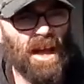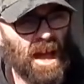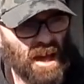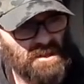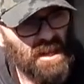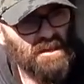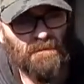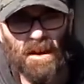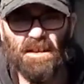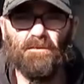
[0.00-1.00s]

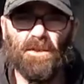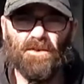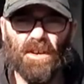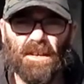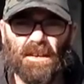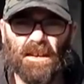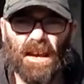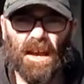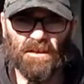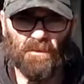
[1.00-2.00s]
identified my tree
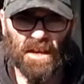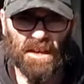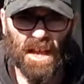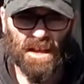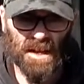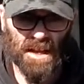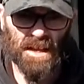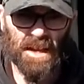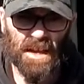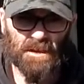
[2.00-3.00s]
as being a
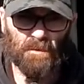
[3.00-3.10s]
Claygate